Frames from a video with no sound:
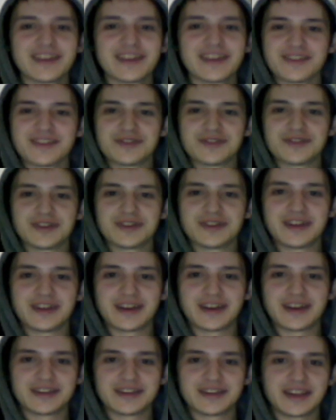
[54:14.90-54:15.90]
You should
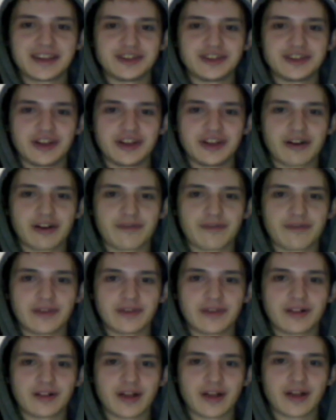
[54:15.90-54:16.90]
take geography
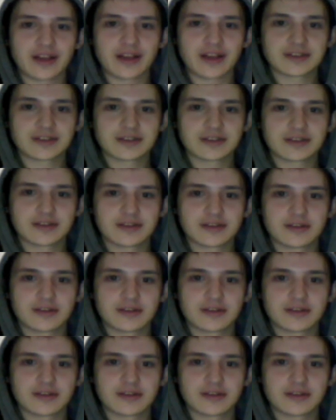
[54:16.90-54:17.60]
class.